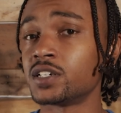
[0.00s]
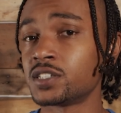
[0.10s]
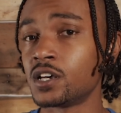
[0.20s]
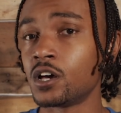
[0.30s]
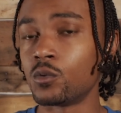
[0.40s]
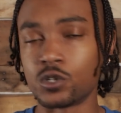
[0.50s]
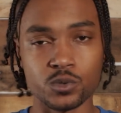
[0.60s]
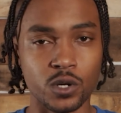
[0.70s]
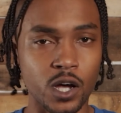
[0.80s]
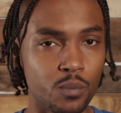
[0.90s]
list which
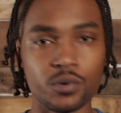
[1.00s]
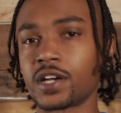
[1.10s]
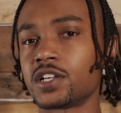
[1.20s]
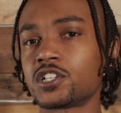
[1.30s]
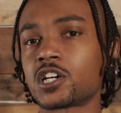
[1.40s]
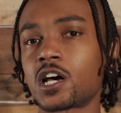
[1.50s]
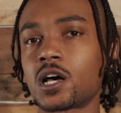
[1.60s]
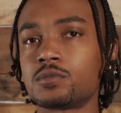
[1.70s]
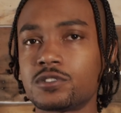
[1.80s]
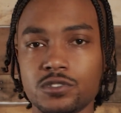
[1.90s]
will help bring in
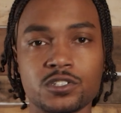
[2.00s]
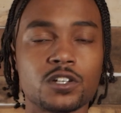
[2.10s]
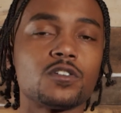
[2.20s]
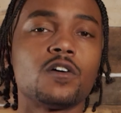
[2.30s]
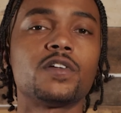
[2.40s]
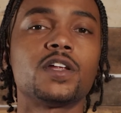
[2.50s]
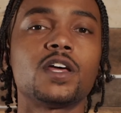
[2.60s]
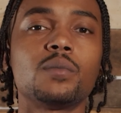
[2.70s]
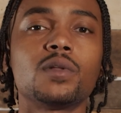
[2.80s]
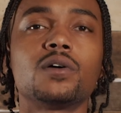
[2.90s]
jobs just off of the
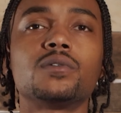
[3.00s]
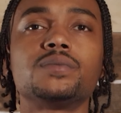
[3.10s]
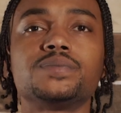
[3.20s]
name alone.